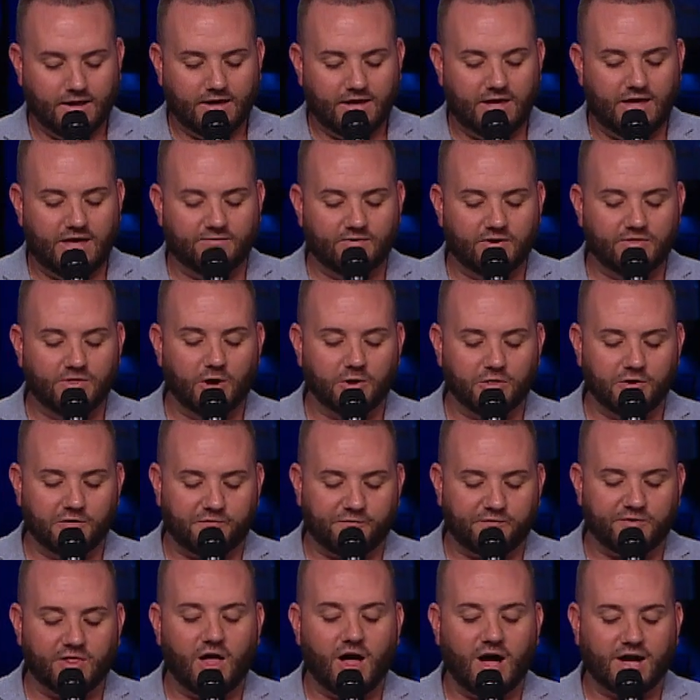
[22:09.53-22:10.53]
even though the
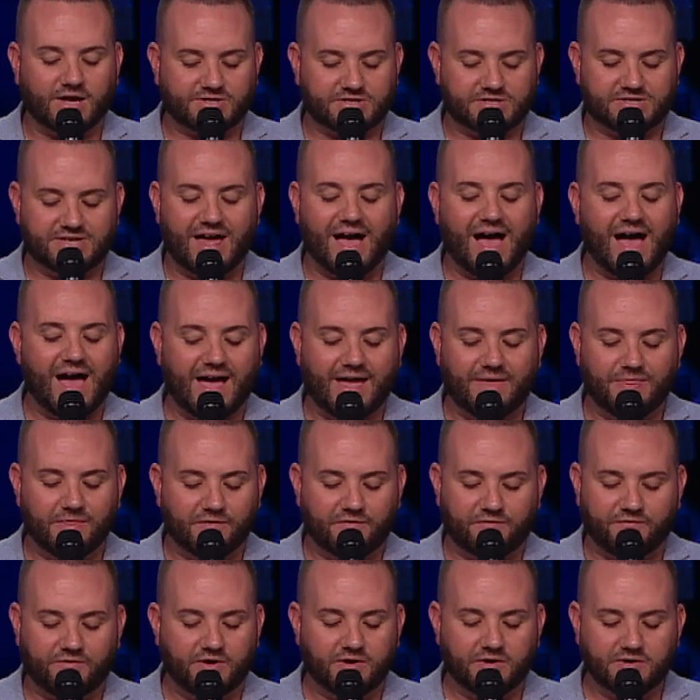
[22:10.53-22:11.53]
flocks die in the
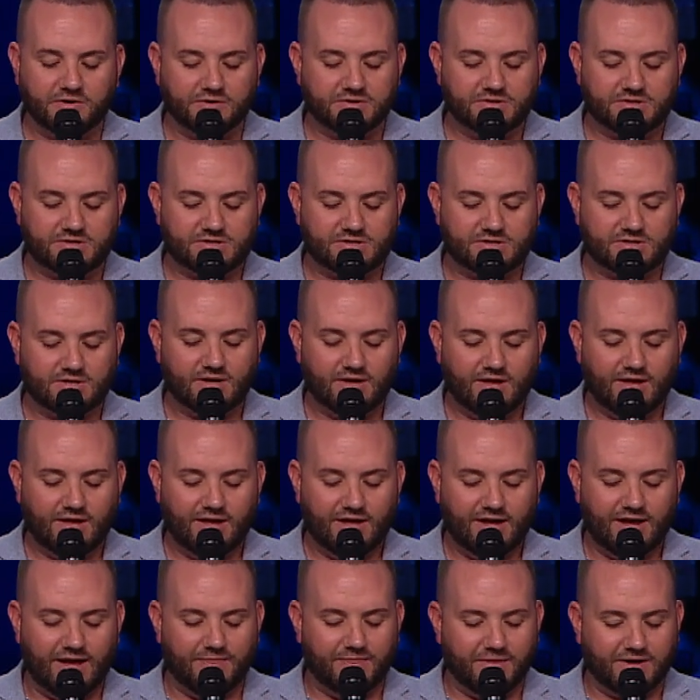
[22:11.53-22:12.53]
fields
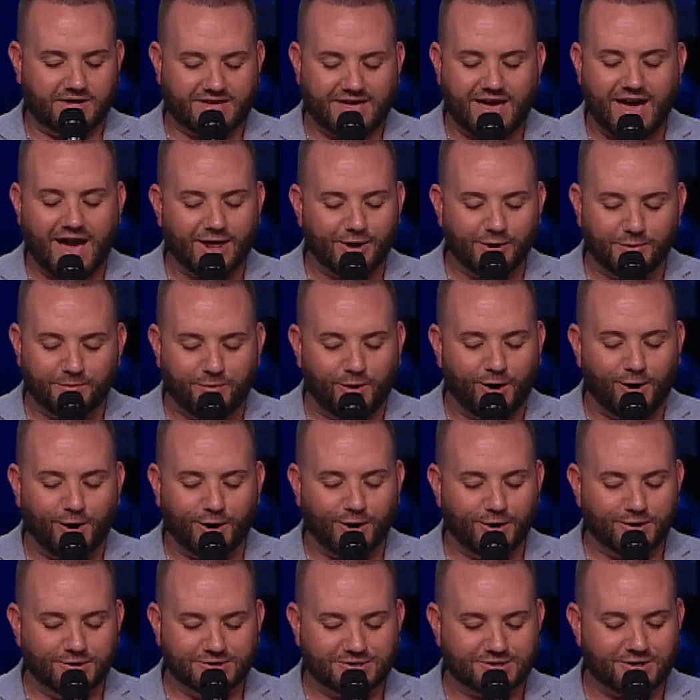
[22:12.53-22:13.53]
and the cattle
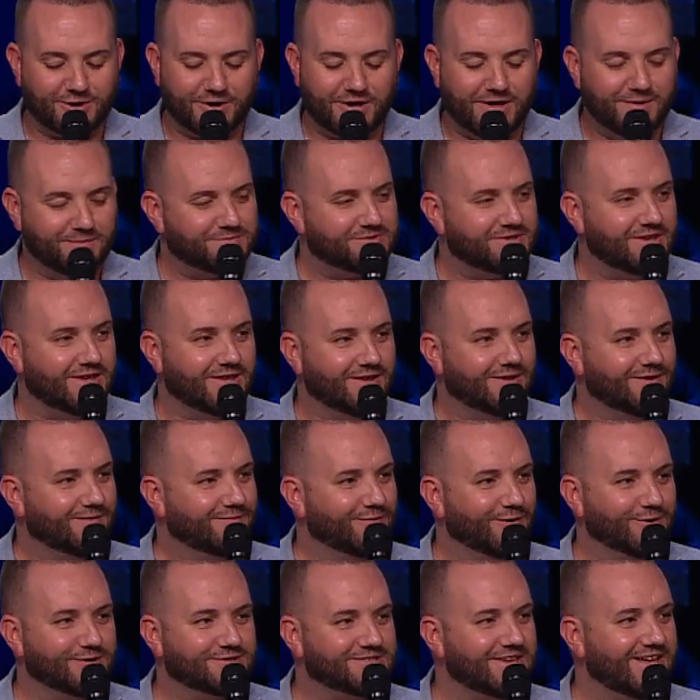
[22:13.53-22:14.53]
barns are empty,
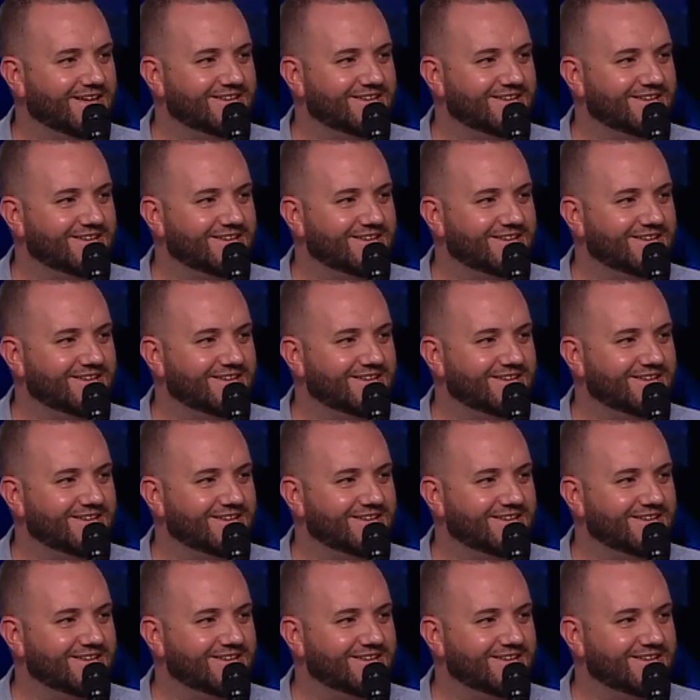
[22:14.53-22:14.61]
verse